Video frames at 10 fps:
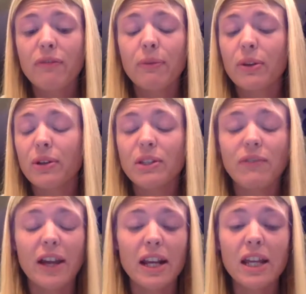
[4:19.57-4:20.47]
whether it's
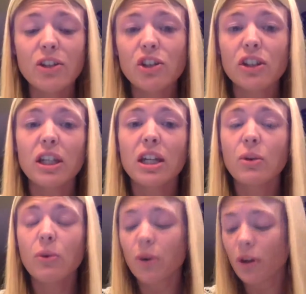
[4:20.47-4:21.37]
financially
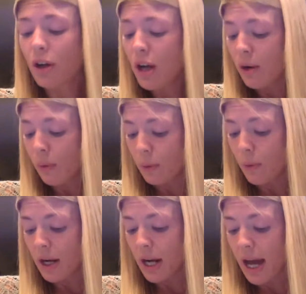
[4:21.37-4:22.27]
or
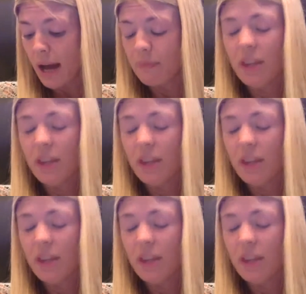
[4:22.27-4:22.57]
whatnot.